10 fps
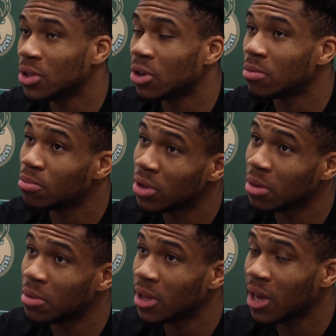you know,
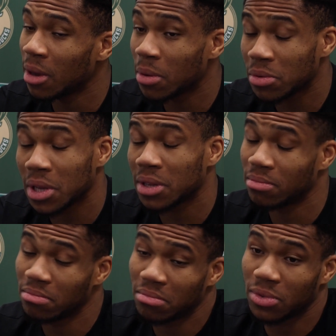put them in the game. I was
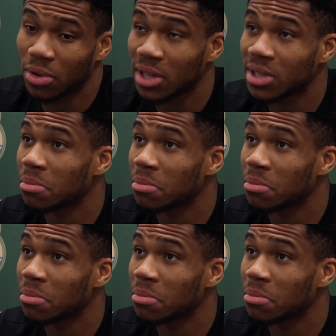like, oh, that's